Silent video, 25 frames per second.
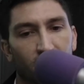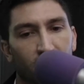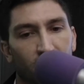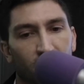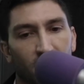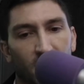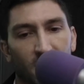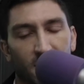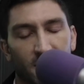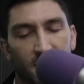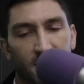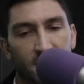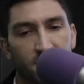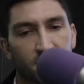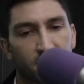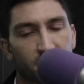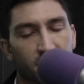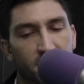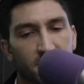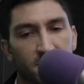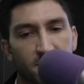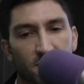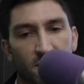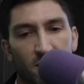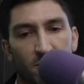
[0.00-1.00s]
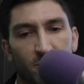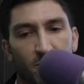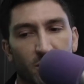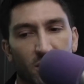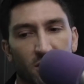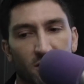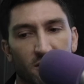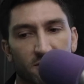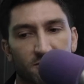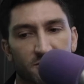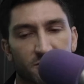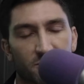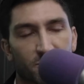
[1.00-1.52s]
Well, injuries are a
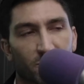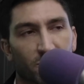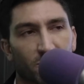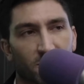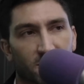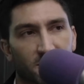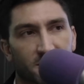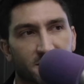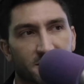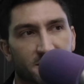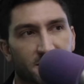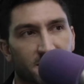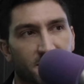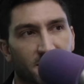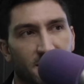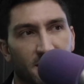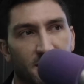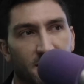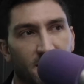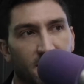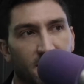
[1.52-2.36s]
part of sports,